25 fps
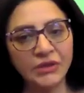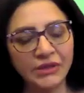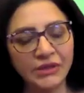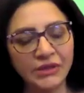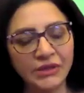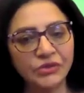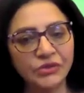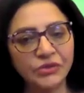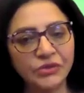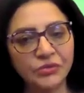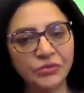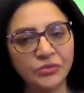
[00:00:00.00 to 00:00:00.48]

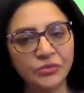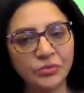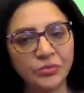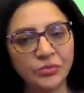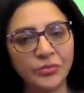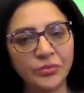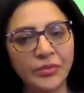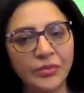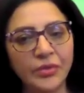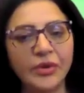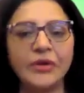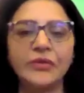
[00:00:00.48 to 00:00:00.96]
and do you
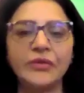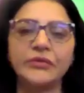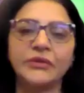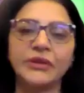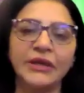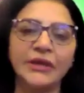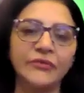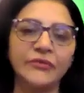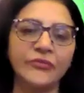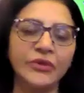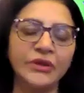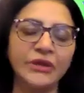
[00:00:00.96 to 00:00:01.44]

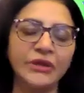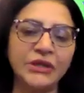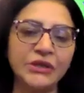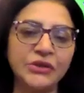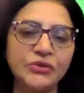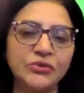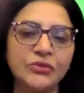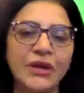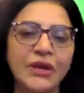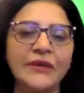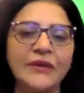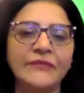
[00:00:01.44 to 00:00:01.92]
think we need
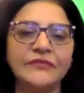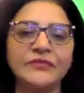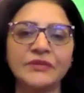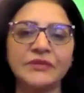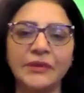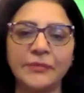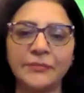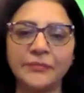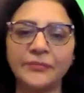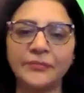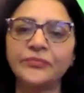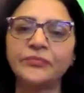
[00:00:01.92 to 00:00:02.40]
to have
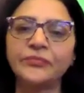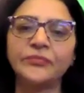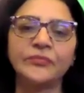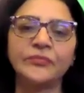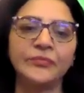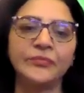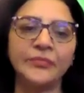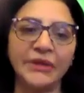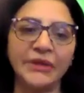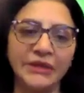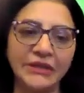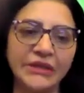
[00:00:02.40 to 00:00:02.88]
some
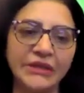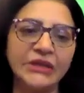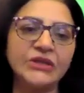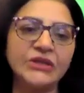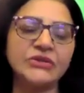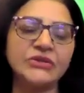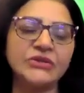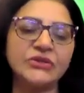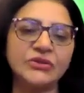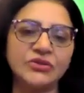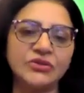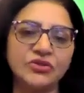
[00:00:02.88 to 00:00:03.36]

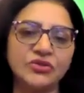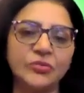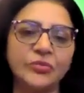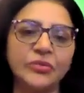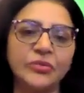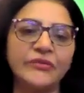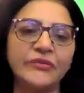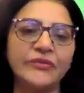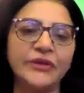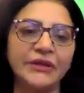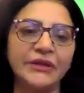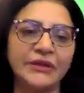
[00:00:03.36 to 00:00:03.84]
medications to
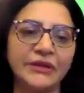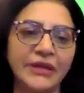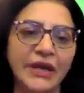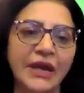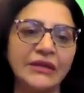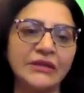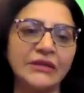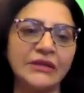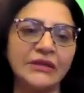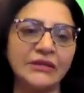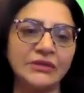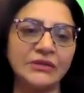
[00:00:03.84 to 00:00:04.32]
prevent
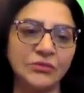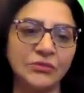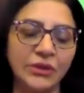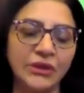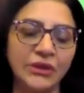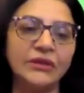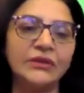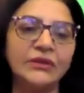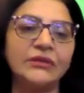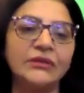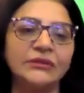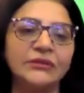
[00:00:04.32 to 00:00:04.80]
that as
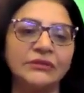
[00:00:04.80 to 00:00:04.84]
well?